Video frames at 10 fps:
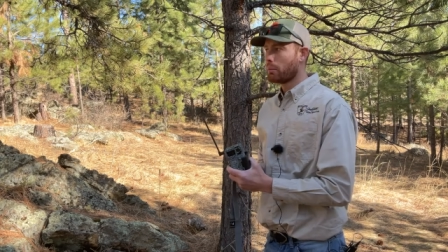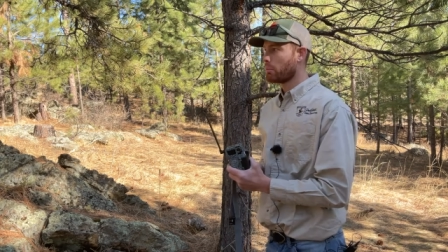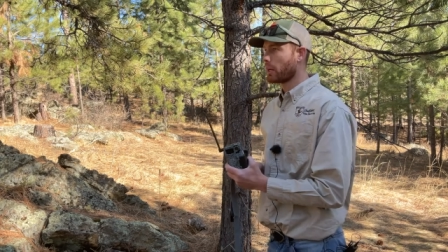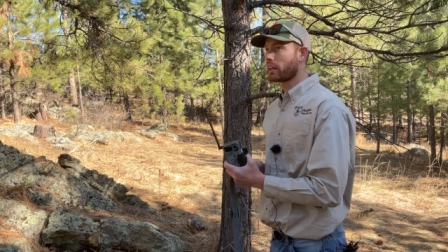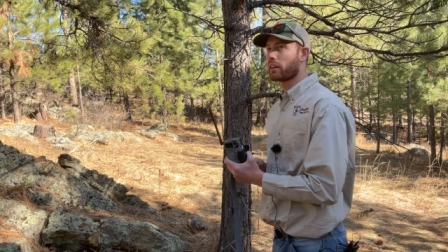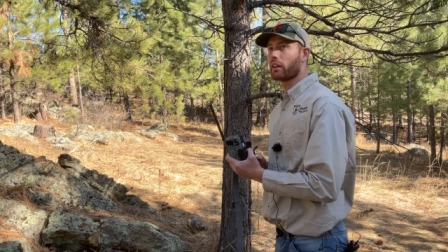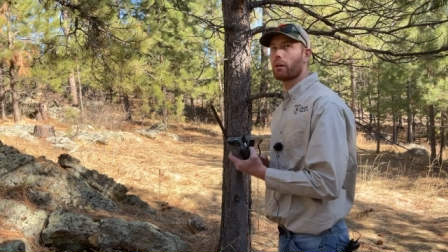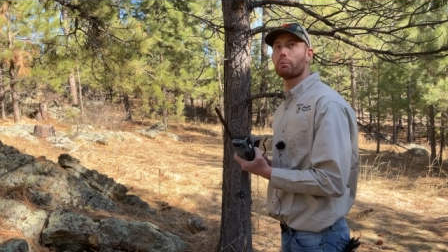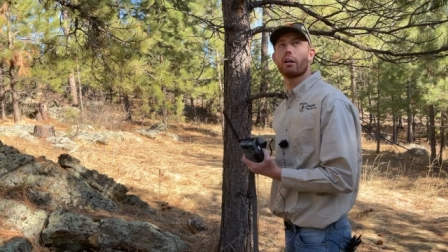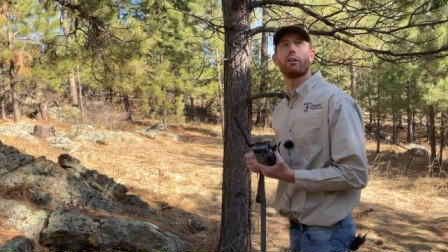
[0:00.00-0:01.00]
but I think I'll
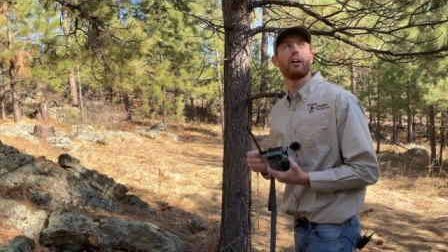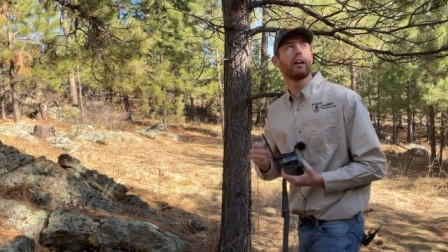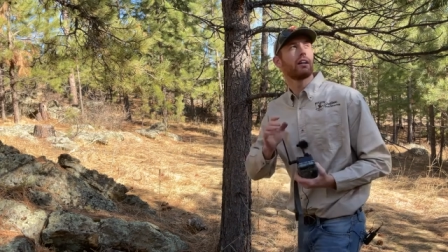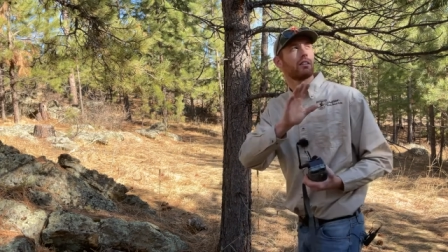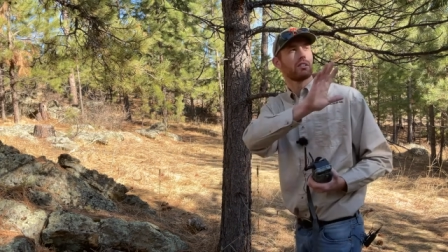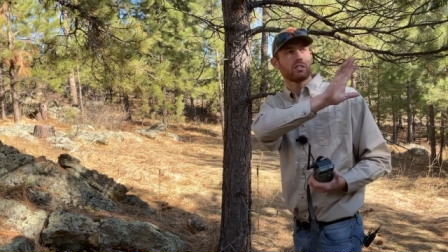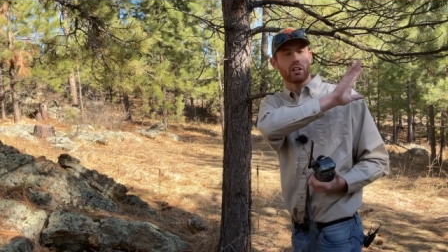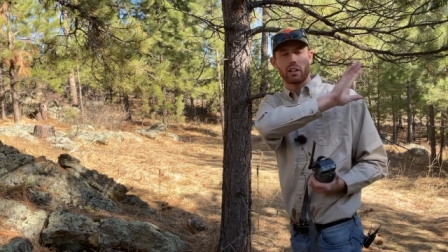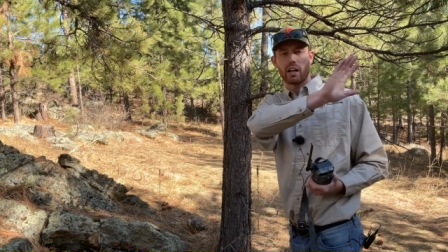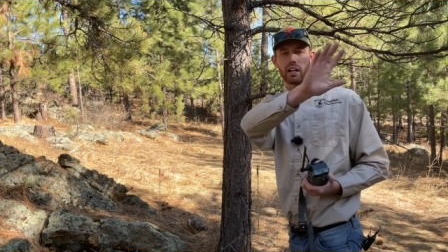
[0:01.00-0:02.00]
be all right because there's a
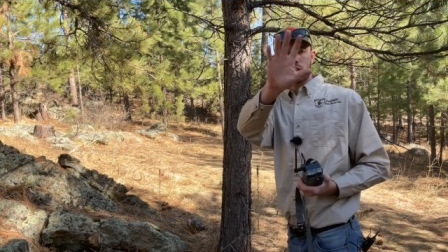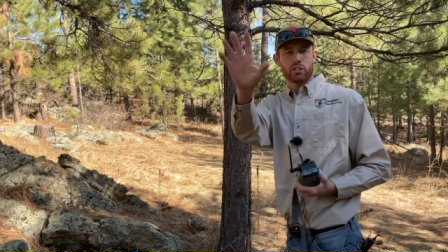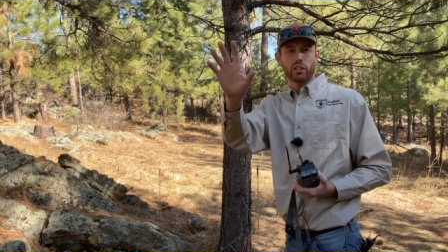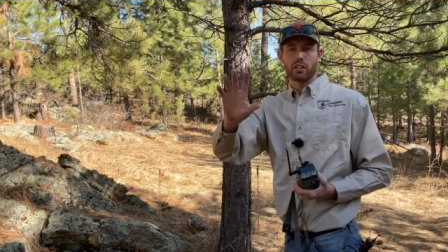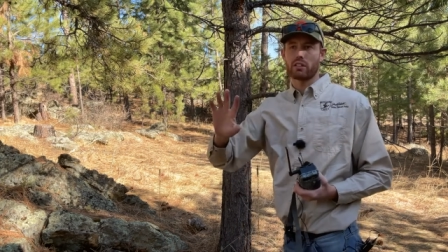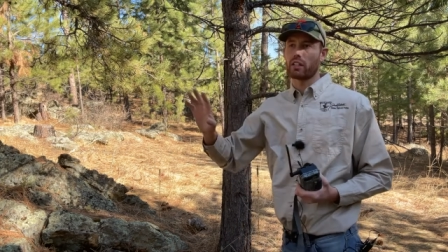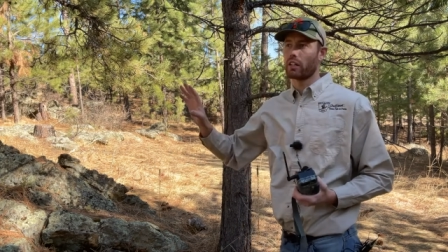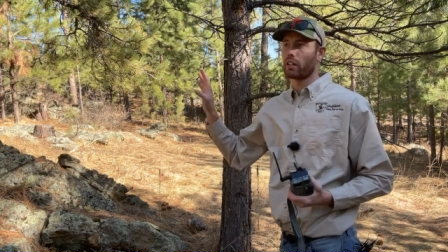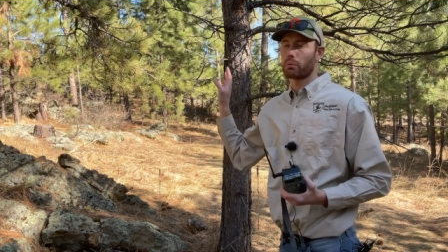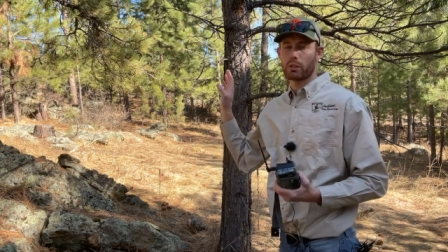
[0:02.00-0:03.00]
lot of trees
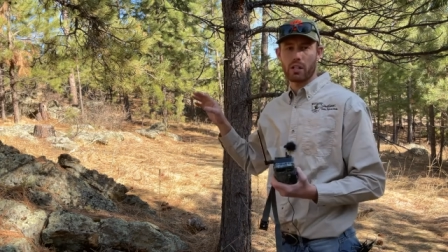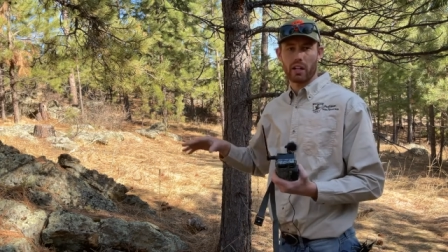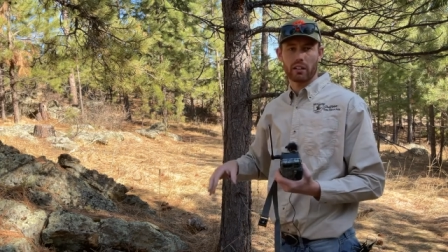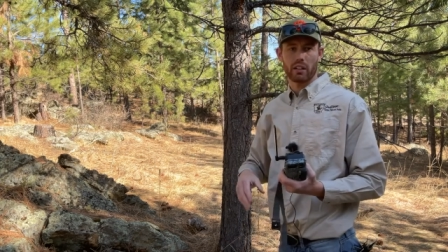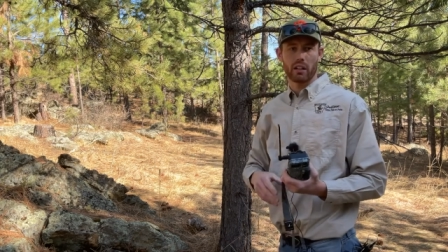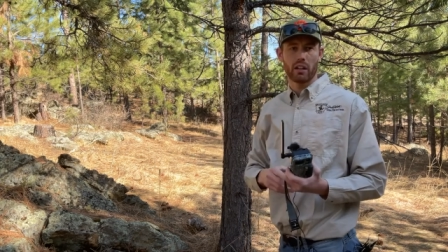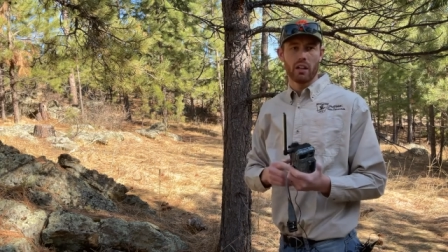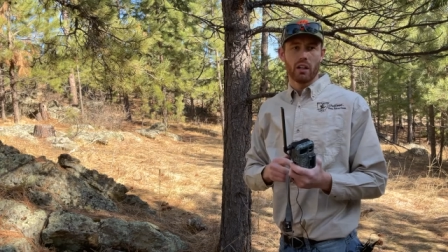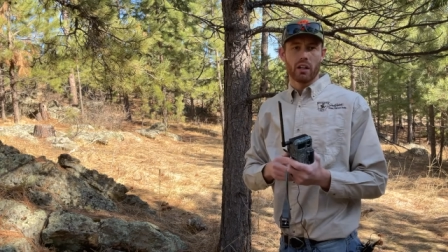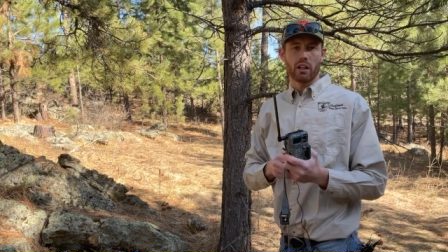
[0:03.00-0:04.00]
here protecting
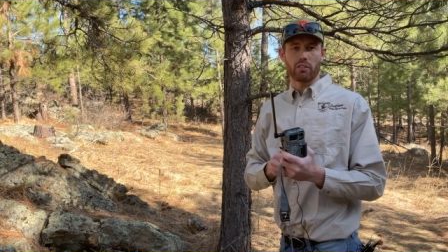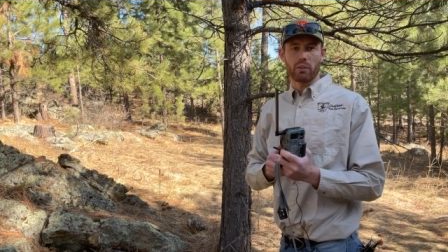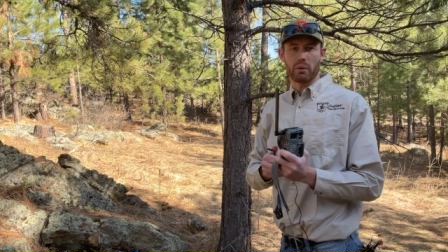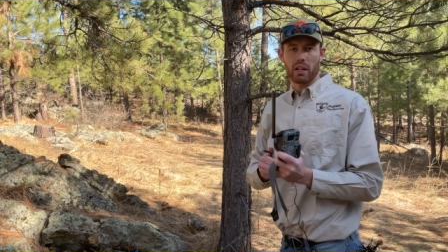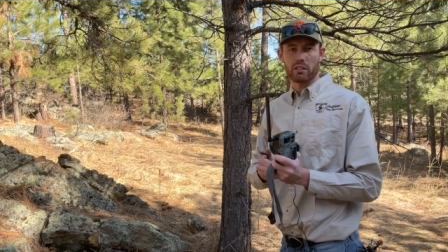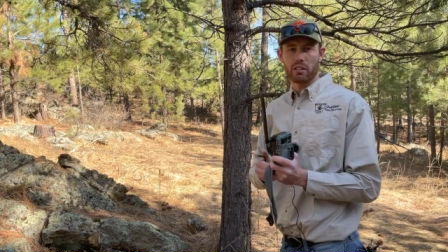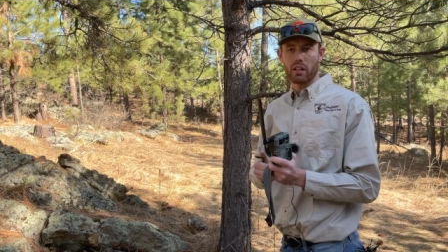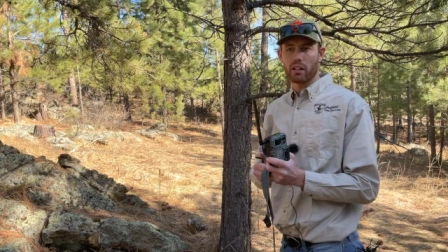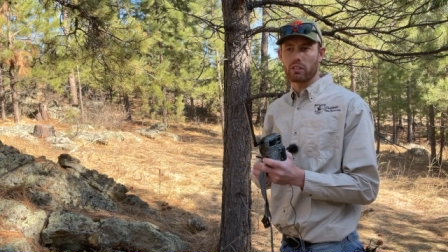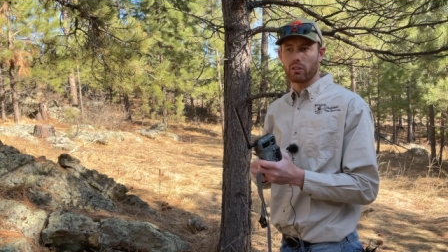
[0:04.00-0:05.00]
uh, from that
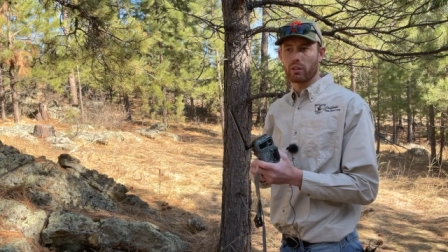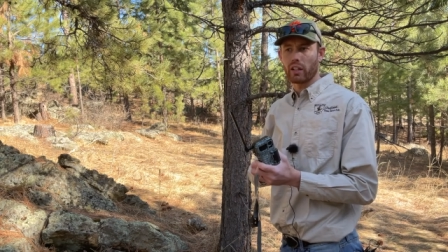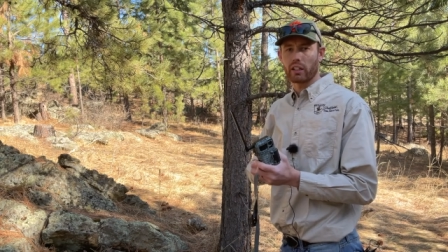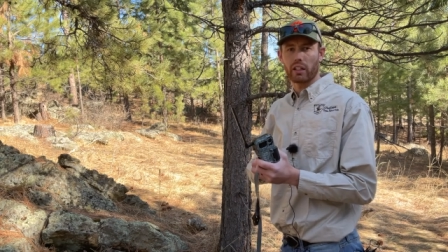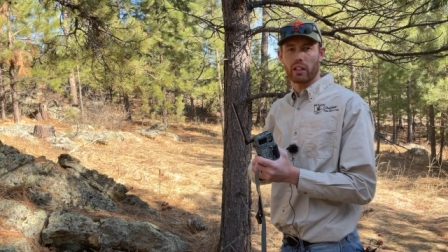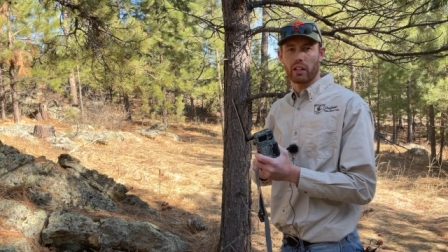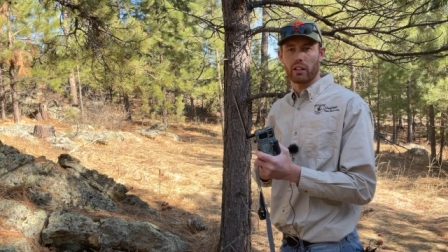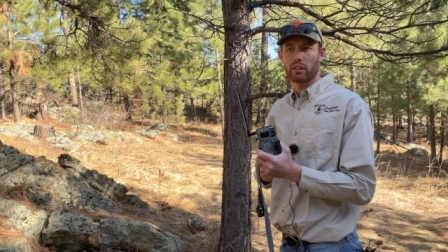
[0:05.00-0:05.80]
sun. So we're not going to get